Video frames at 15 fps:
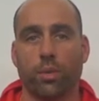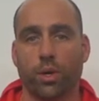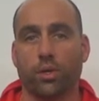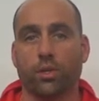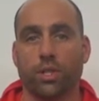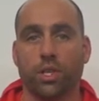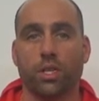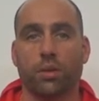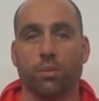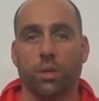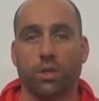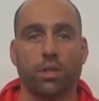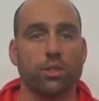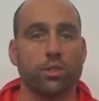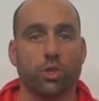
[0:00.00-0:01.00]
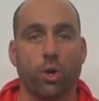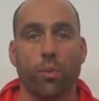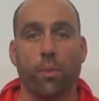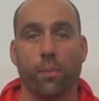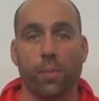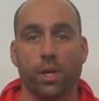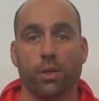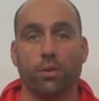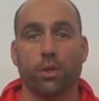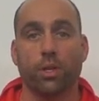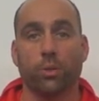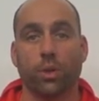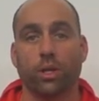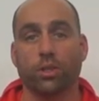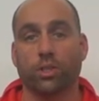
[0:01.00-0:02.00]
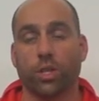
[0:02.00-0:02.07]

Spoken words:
better team and didn't show up and play very well.